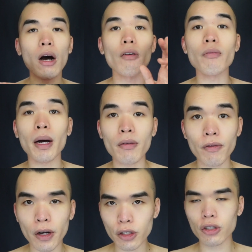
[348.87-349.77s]
of my
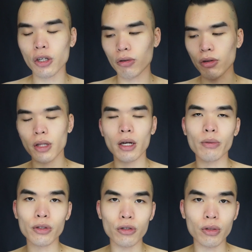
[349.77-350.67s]
fresh toner that I
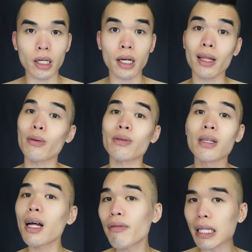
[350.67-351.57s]
was using, and I
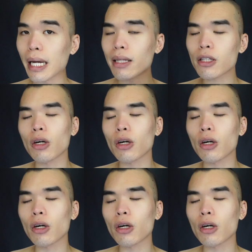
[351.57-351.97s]
was loving that.